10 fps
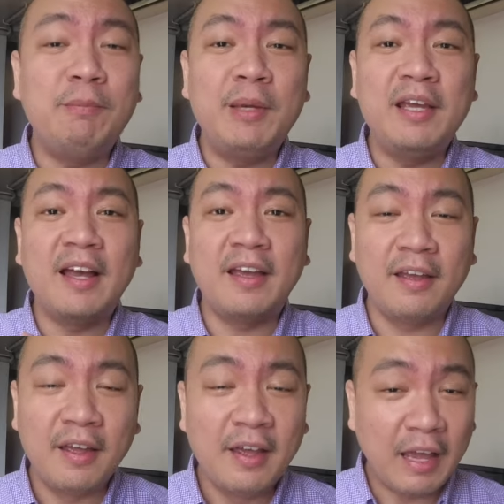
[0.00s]
and
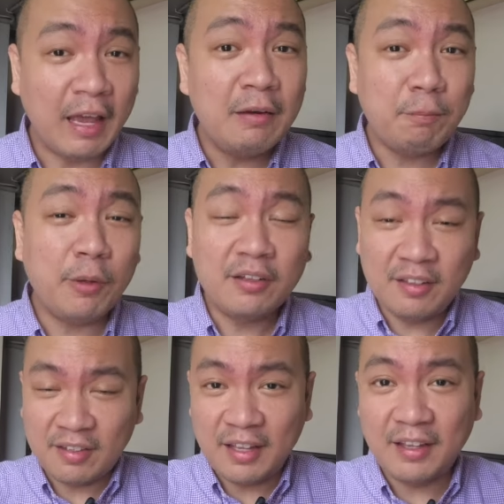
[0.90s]
BPI and
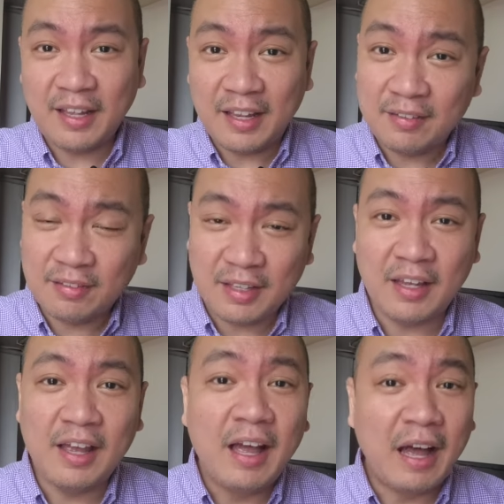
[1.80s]
plug this in and
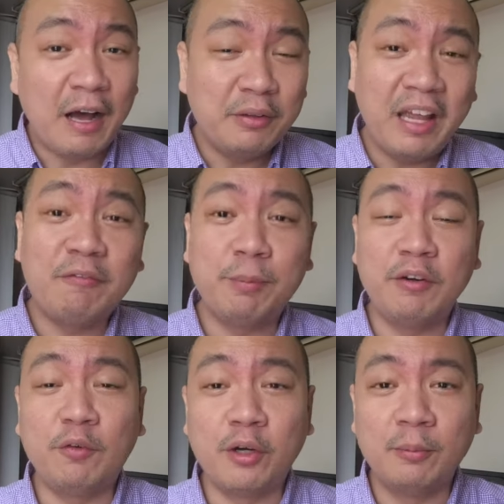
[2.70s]
see how they have
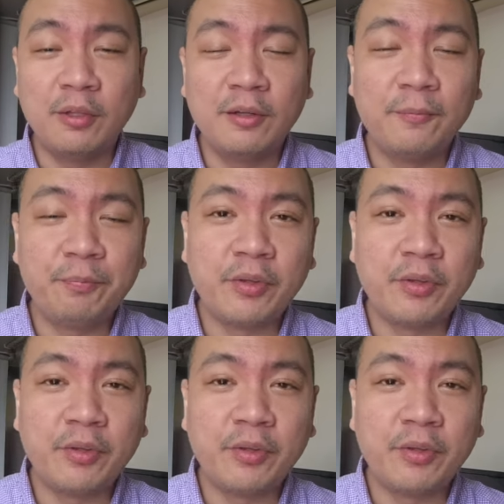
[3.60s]
performed?